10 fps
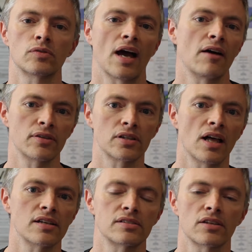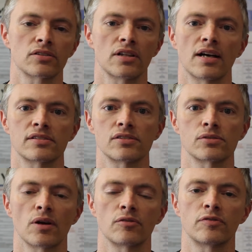half of the class, and the other class is
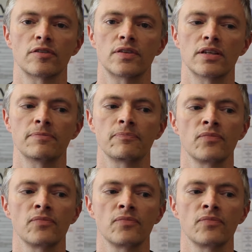around 50.